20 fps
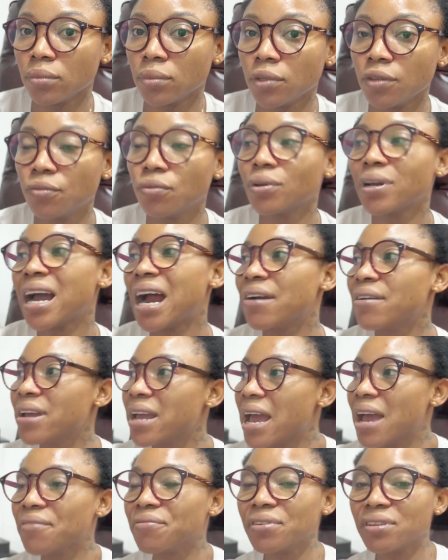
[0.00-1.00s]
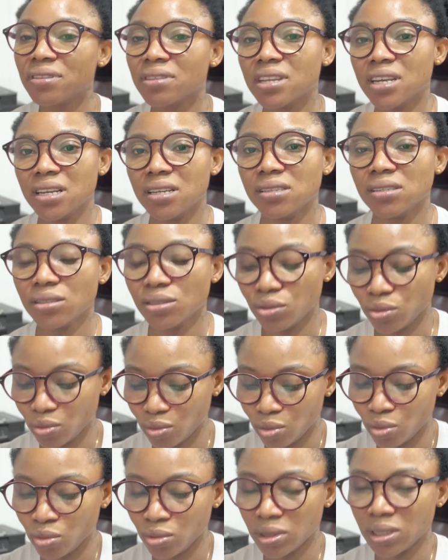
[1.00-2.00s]
If you carry heavy things, you
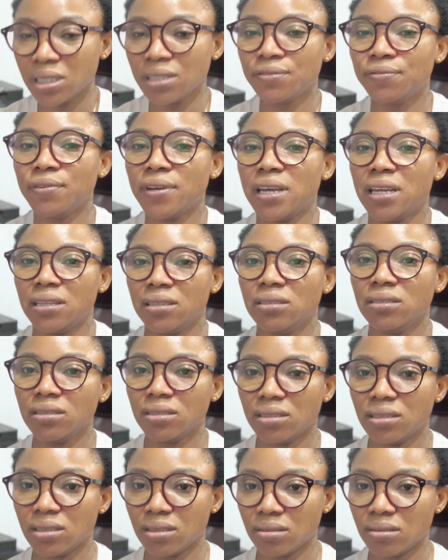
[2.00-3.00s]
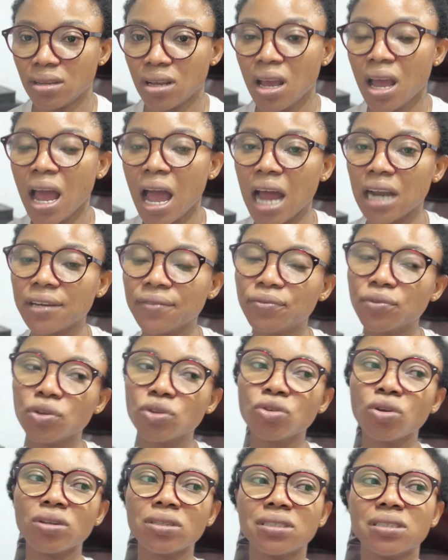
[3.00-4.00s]
notice veins. And if you're
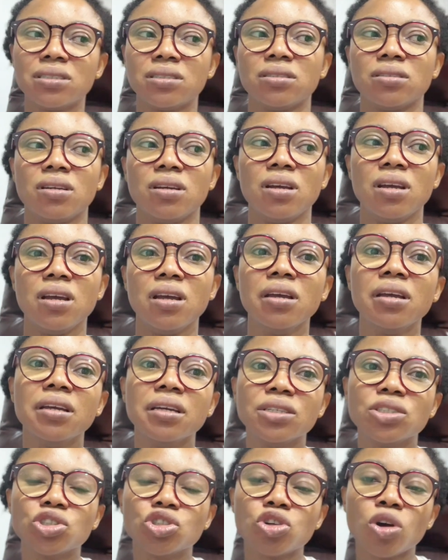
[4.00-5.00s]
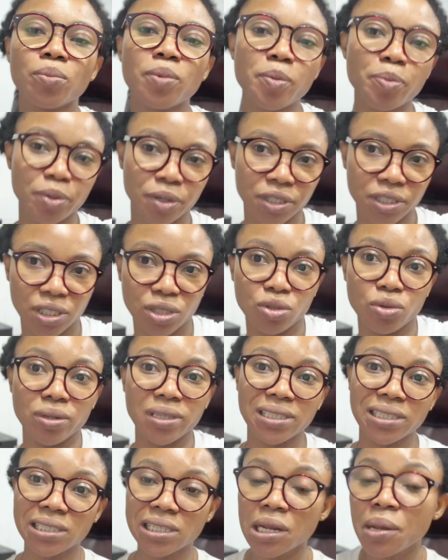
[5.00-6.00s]
not a chubby person, you're a
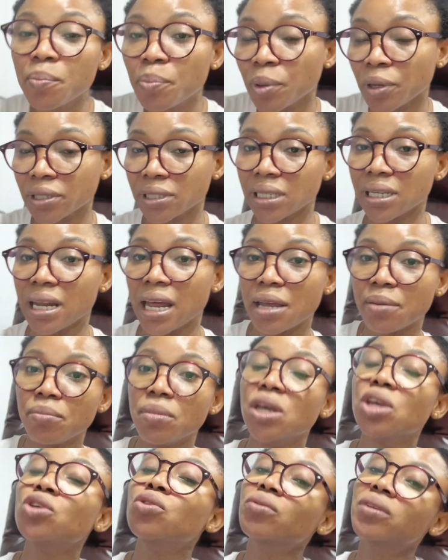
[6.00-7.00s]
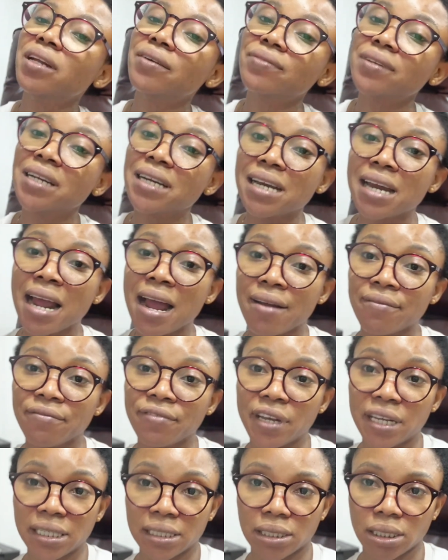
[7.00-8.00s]
slim person like me, you will definitely have
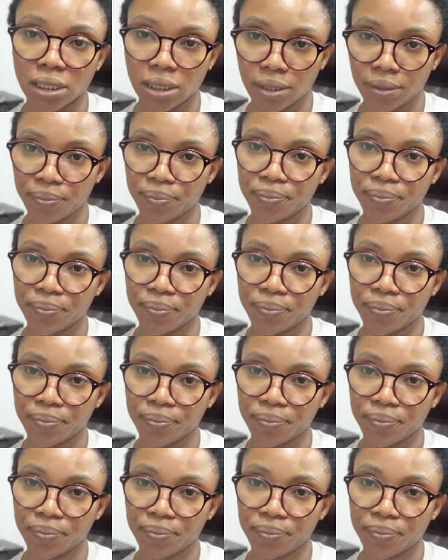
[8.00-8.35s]
veins.